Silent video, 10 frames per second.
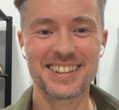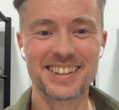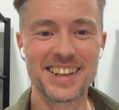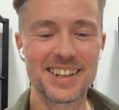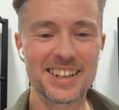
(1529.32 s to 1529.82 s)

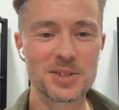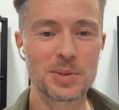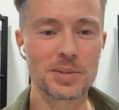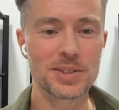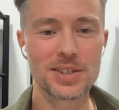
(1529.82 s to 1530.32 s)
Okay, next
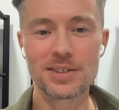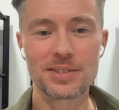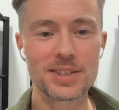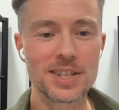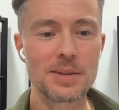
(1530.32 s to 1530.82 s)
one. Let's go.
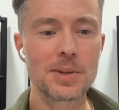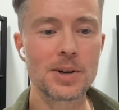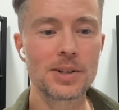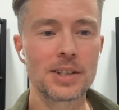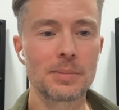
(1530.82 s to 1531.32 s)
Let's keep
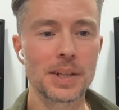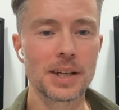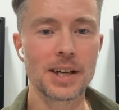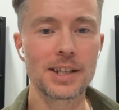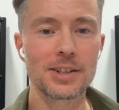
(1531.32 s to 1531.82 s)
going here, big
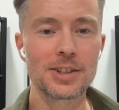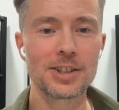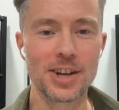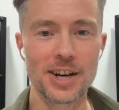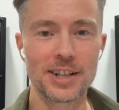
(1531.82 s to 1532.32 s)
guy. I know you're
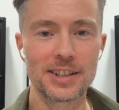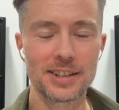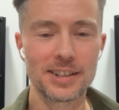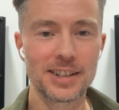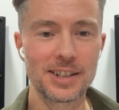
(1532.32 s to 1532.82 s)

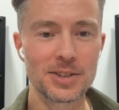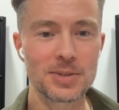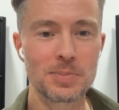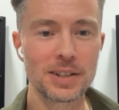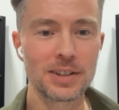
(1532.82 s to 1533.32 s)
yawning. I know it's
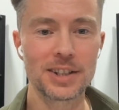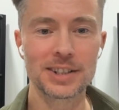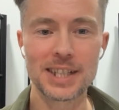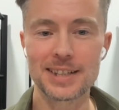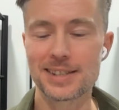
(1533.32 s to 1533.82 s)
been a long
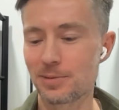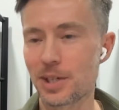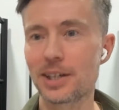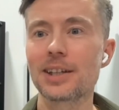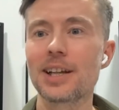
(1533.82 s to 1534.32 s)
day. It's
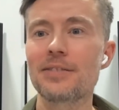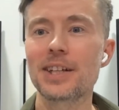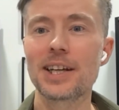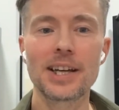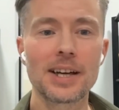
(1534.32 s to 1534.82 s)
what,
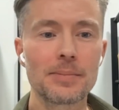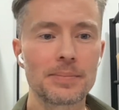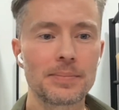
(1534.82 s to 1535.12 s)
11 a.m.